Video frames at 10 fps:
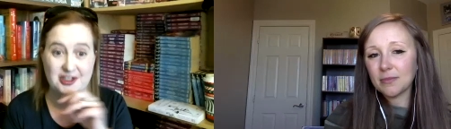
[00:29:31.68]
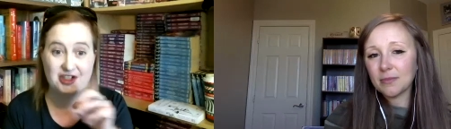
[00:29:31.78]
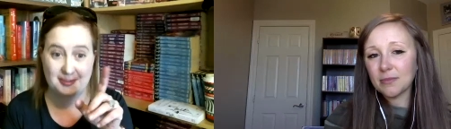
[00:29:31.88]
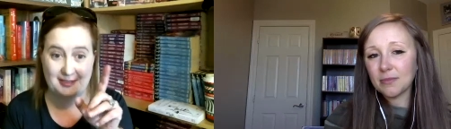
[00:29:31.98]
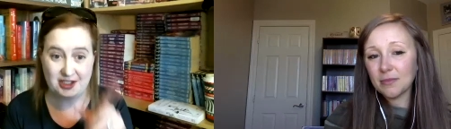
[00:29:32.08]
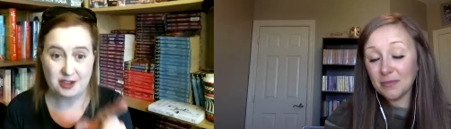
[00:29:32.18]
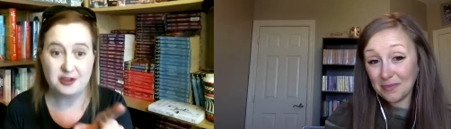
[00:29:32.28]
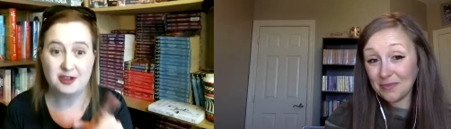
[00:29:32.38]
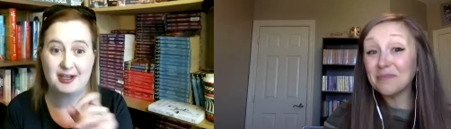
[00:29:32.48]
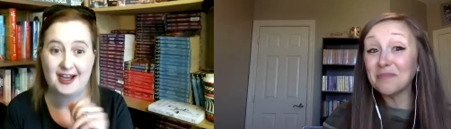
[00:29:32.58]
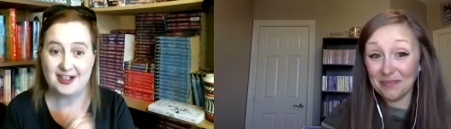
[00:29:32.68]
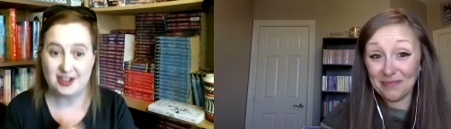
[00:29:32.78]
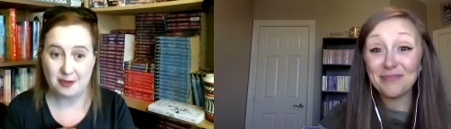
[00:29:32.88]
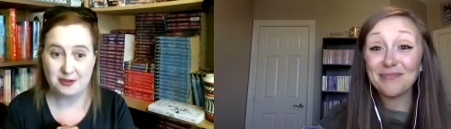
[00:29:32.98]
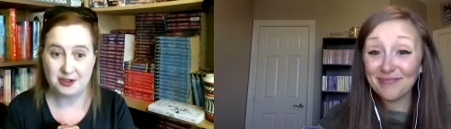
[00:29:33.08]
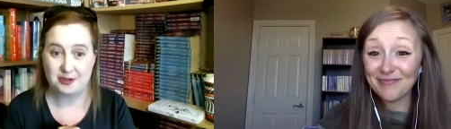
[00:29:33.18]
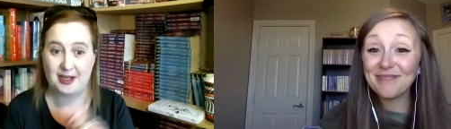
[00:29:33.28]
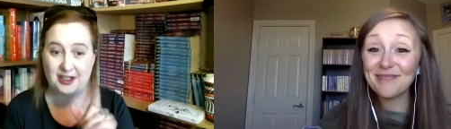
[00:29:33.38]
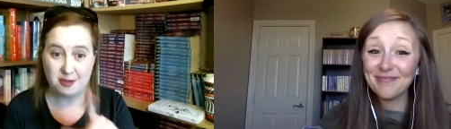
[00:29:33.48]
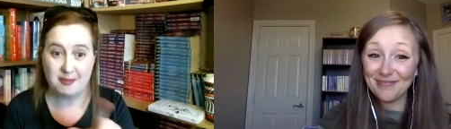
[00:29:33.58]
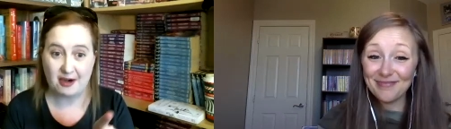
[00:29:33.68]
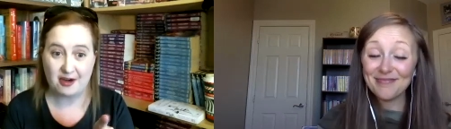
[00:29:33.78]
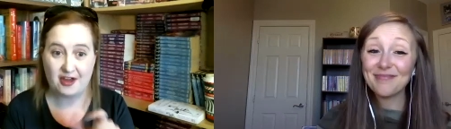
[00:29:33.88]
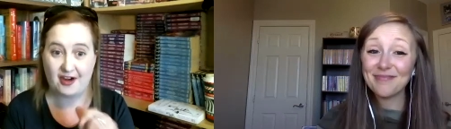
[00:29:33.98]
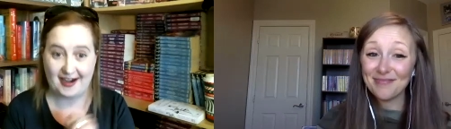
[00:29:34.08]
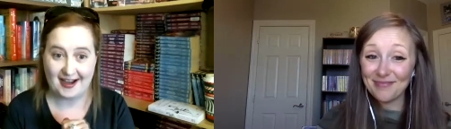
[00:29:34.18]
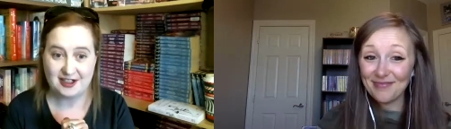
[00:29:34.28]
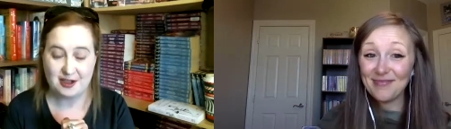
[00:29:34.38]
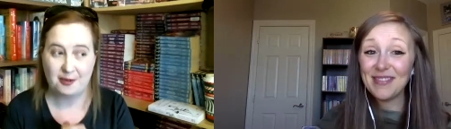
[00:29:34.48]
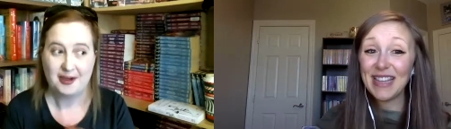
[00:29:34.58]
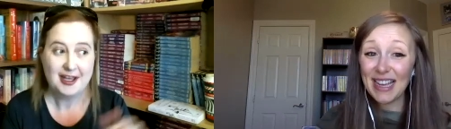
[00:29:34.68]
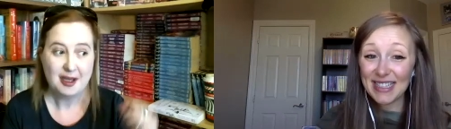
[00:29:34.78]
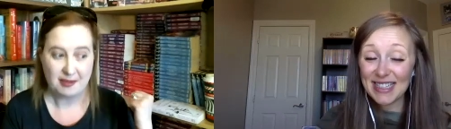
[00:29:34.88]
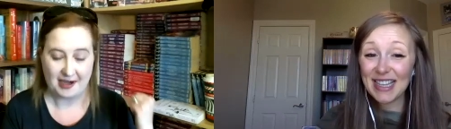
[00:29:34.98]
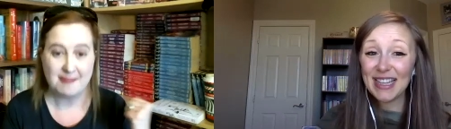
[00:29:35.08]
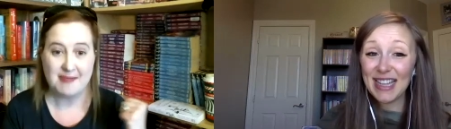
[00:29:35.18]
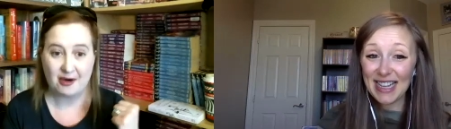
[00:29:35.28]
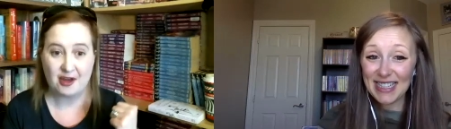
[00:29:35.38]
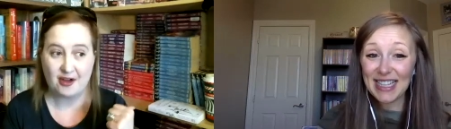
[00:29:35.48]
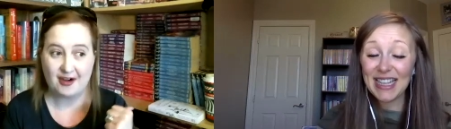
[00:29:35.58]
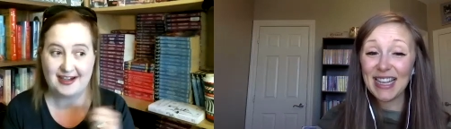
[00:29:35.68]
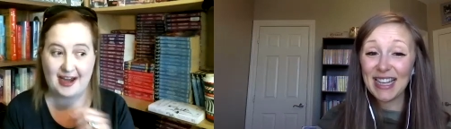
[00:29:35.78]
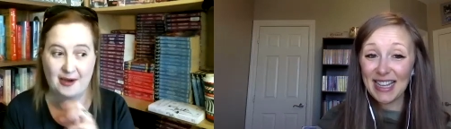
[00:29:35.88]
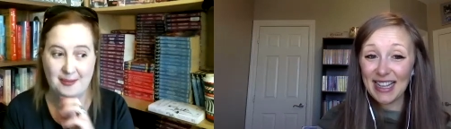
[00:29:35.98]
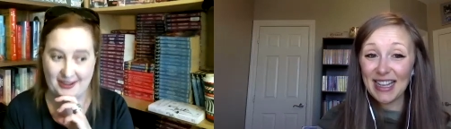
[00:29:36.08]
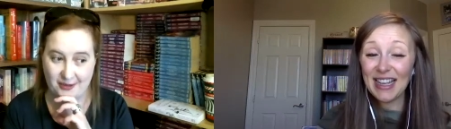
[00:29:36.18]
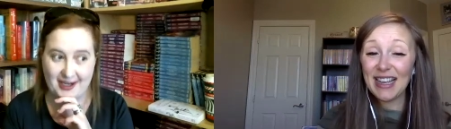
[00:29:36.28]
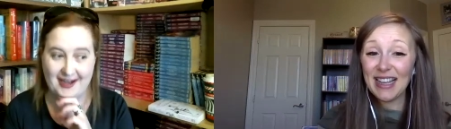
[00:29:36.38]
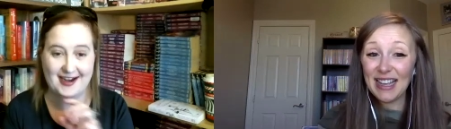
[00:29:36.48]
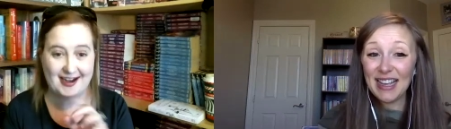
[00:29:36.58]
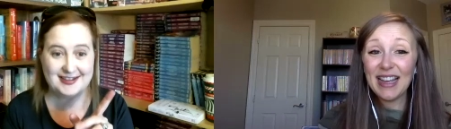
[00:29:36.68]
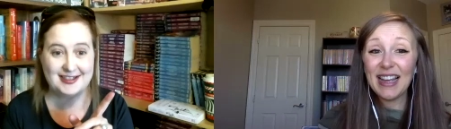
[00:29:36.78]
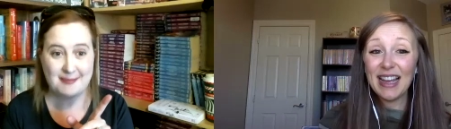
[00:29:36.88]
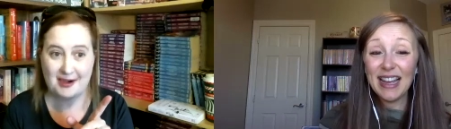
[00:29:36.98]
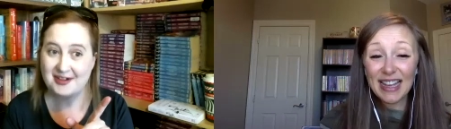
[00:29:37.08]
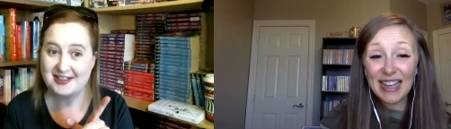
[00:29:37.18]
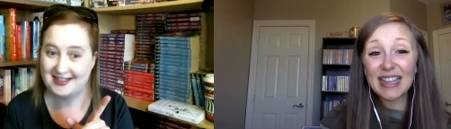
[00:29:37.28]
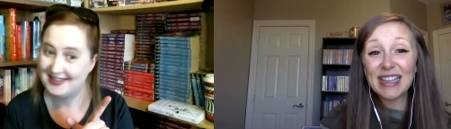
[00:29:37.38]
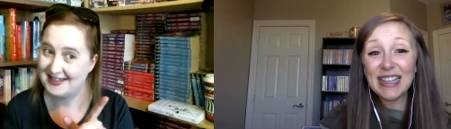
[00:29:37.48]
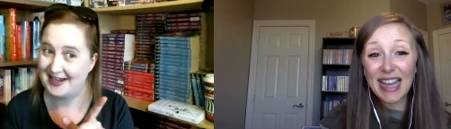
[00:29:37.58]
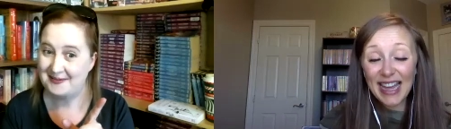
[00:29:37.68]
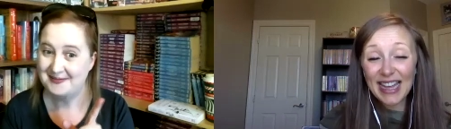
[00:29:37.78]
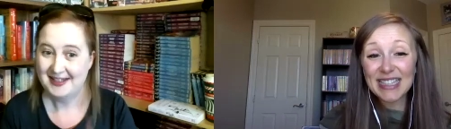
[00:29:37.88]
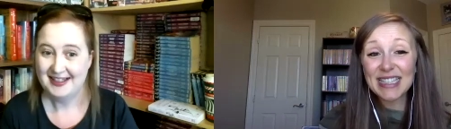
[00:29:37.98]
Speaker 1: is something you do and I don't do, and you mm. marathon it, I don't. Yes. But I'm marathoning yes. now, and I'm like, okay, I kind of see the merits in this now. Yes.